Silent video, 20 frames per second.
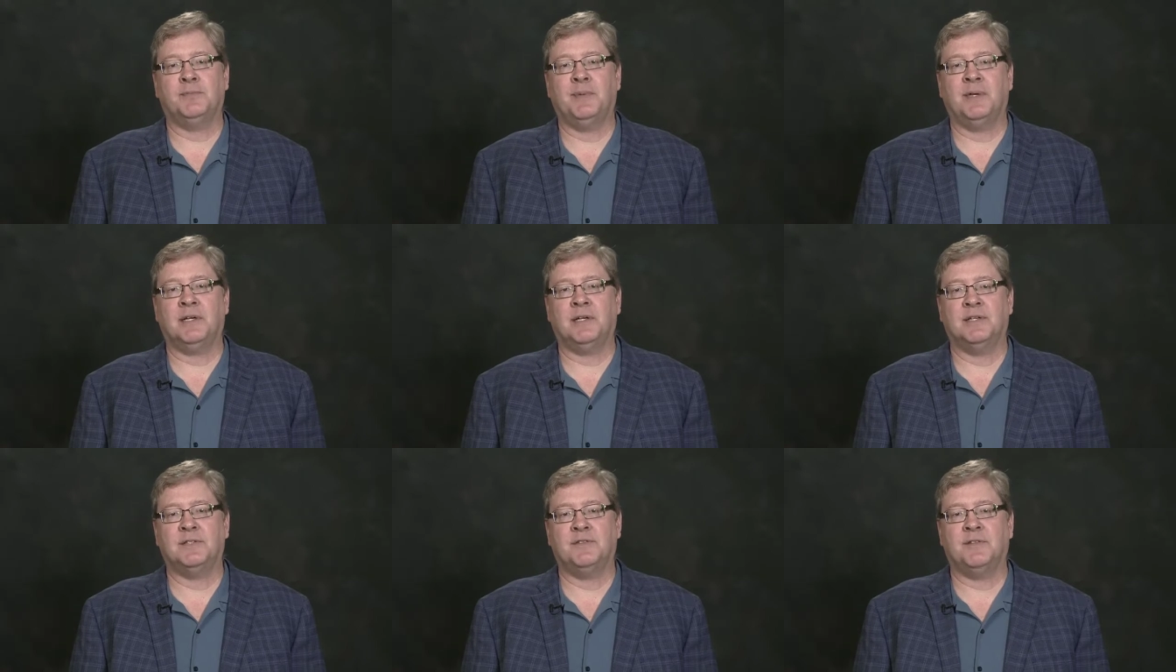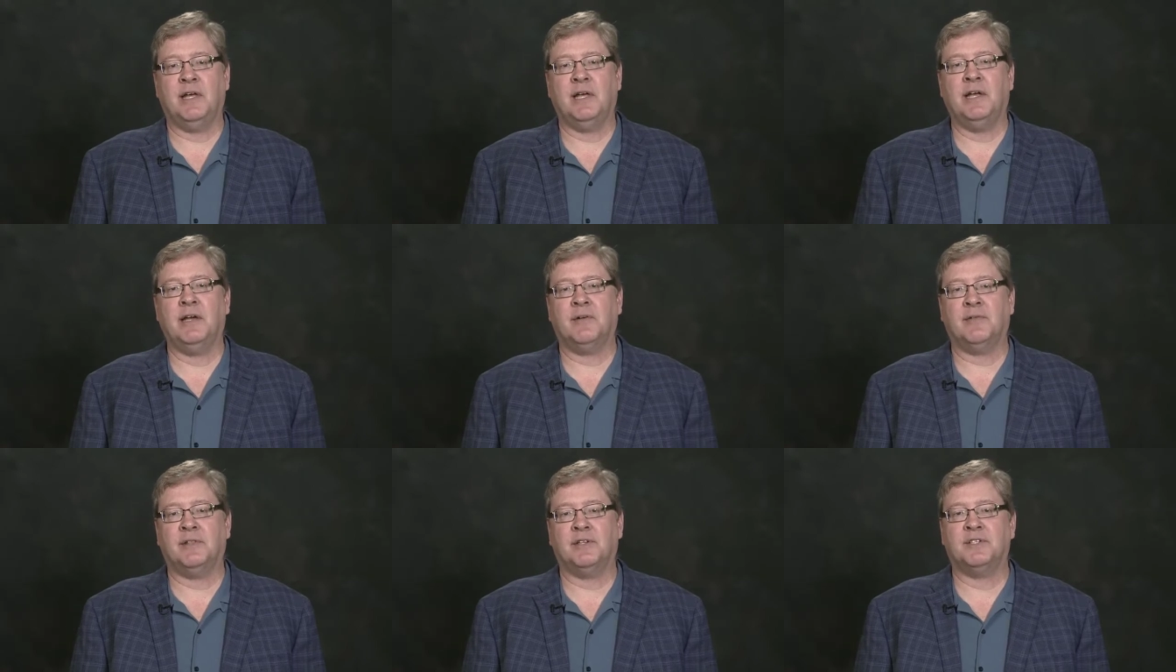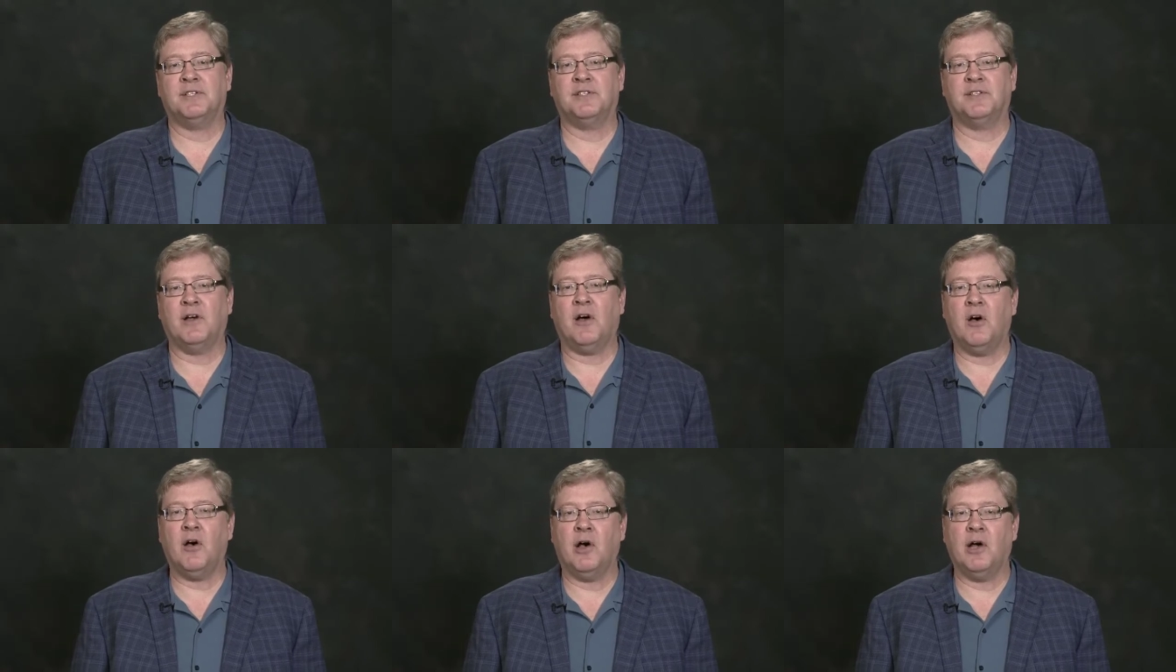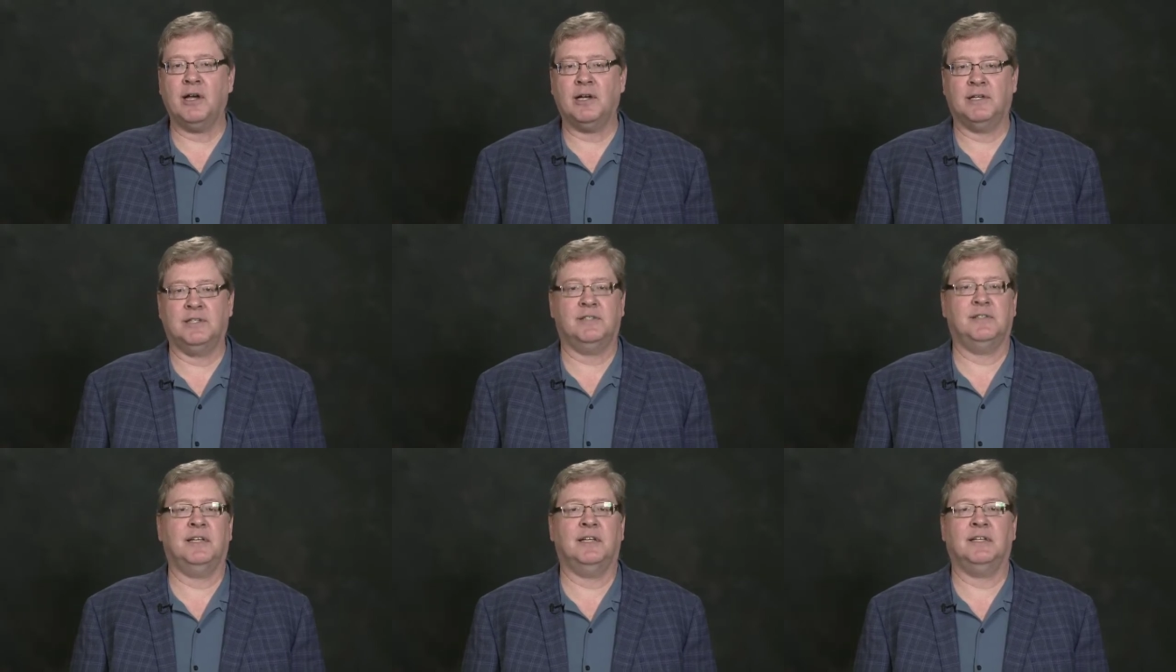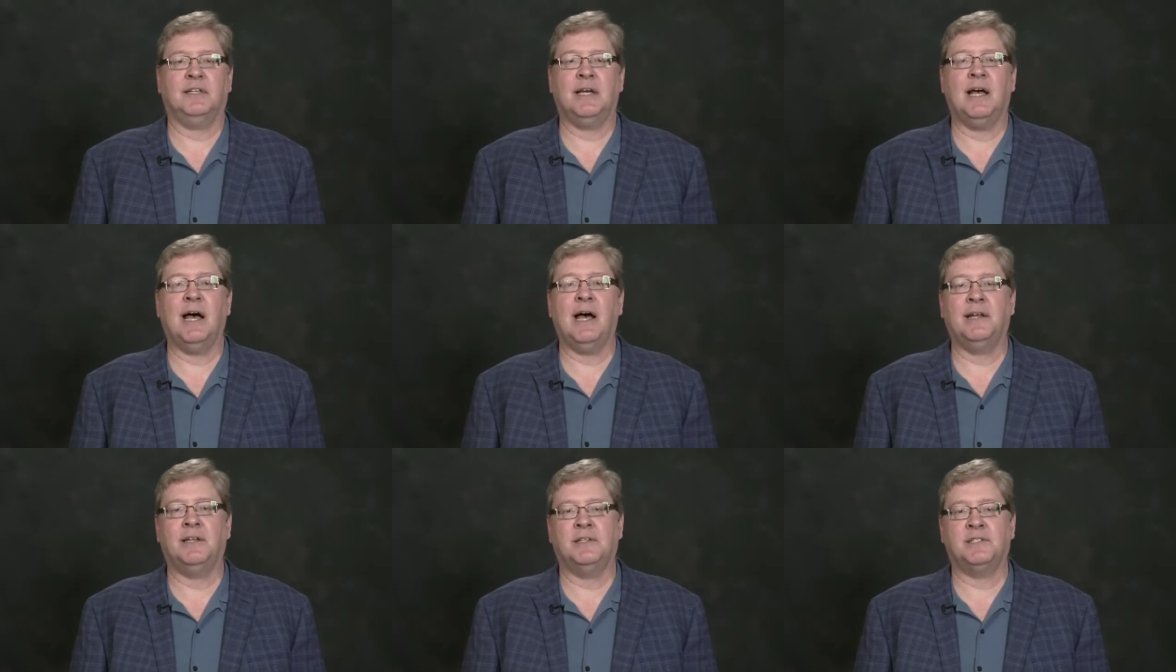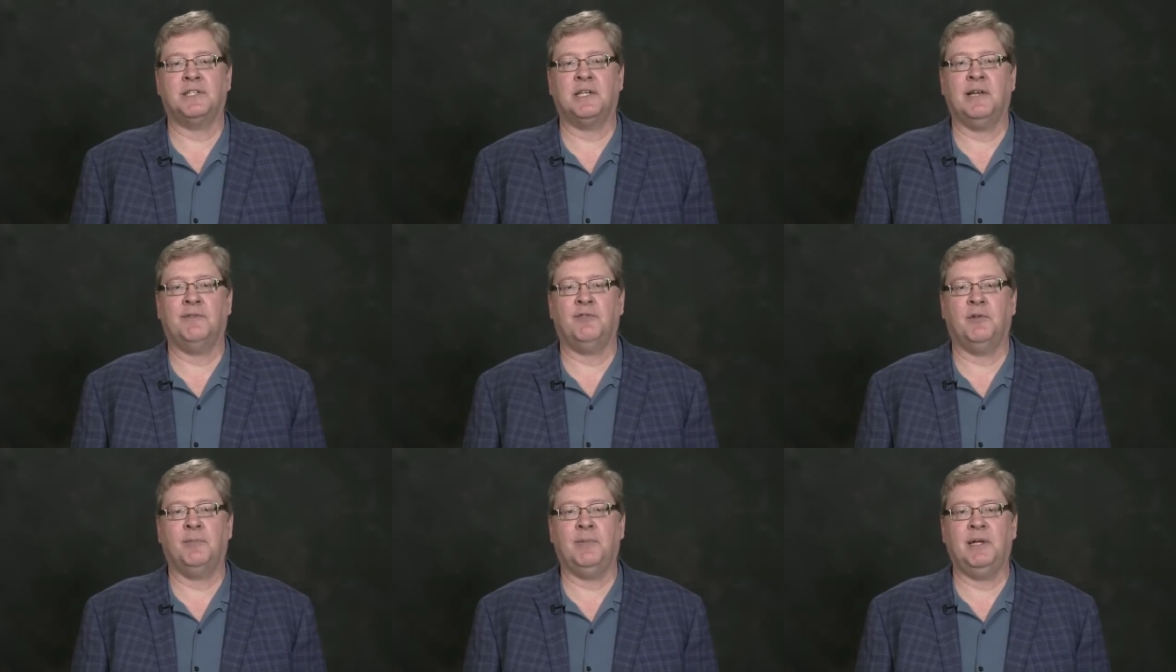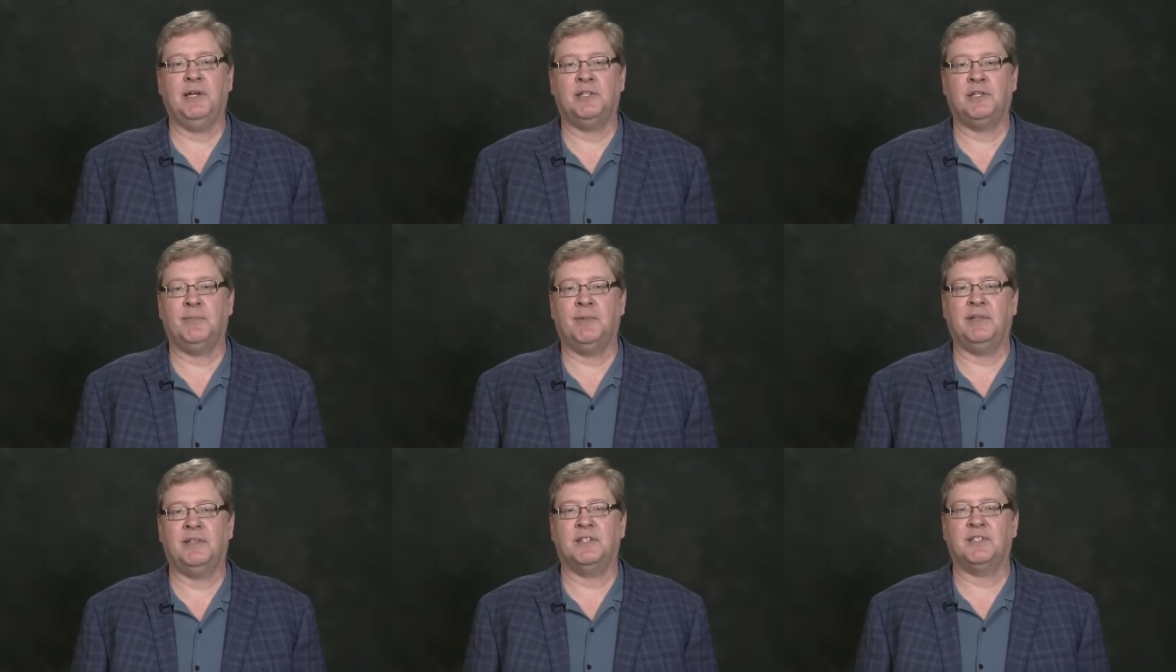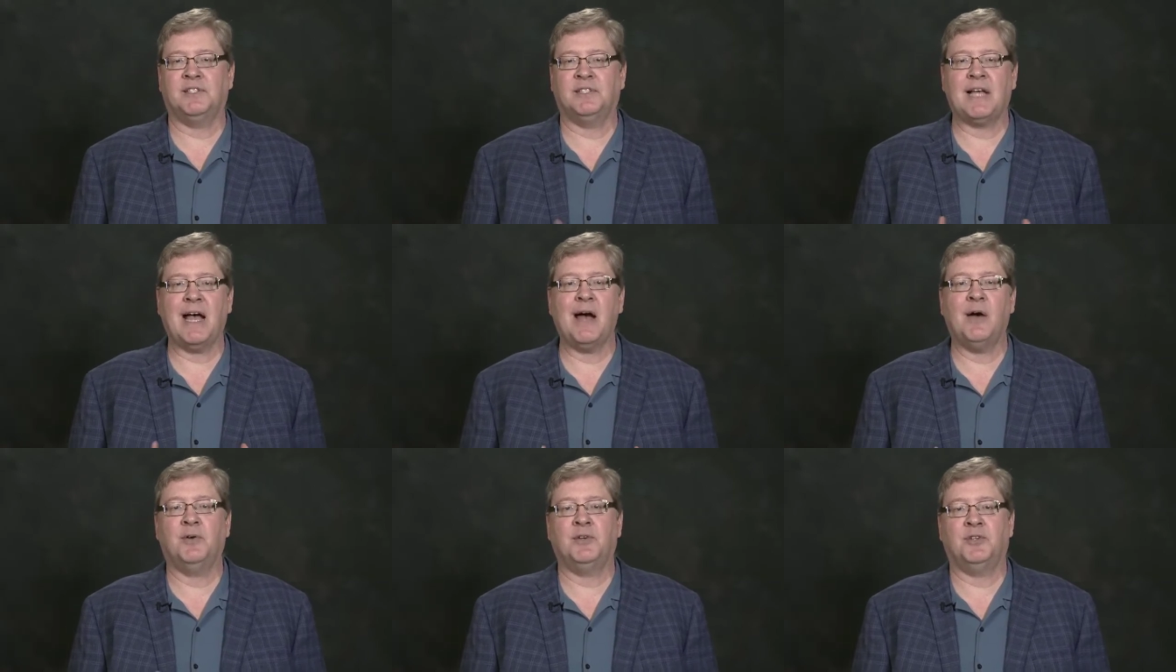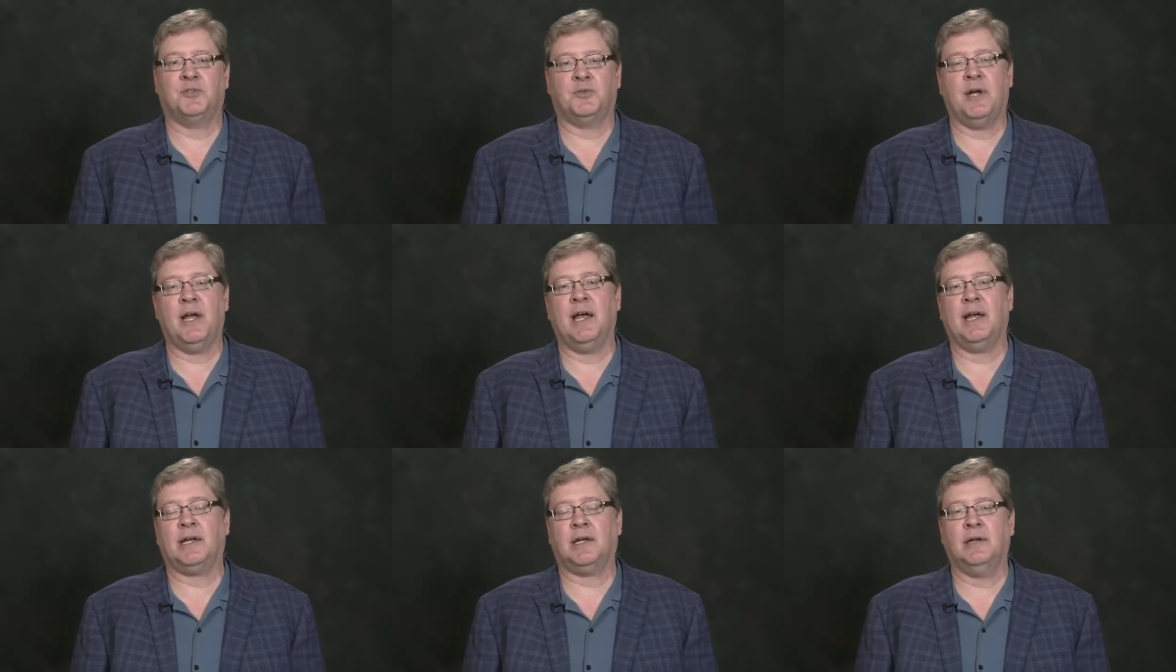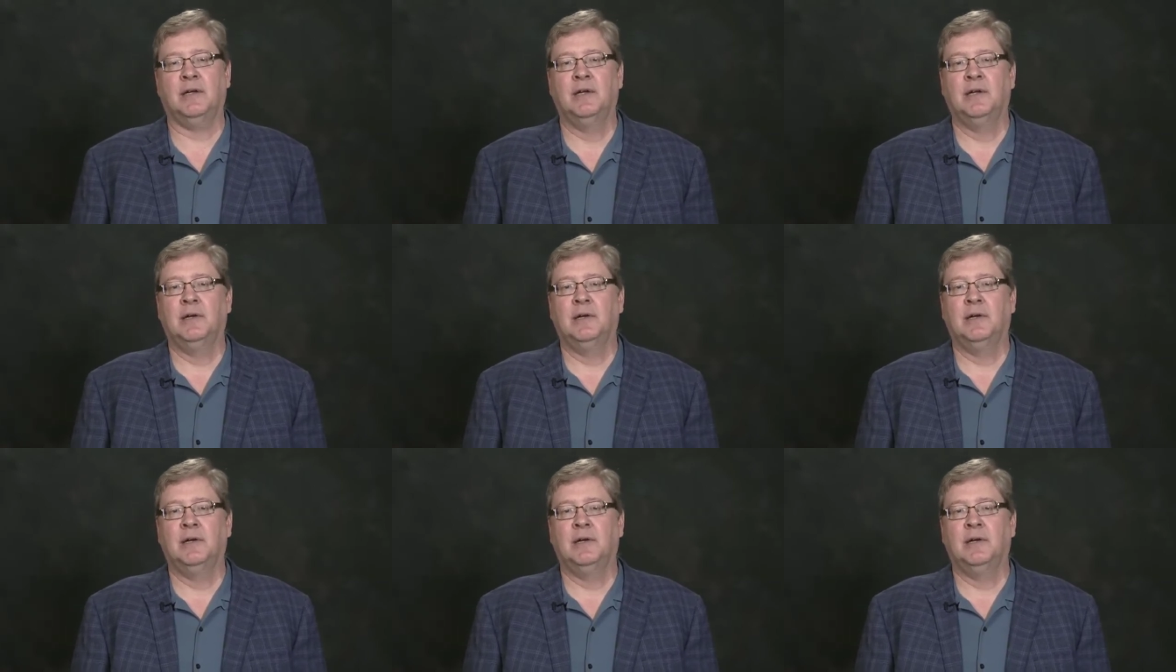because they are the songs that God has given me to be the soundtrack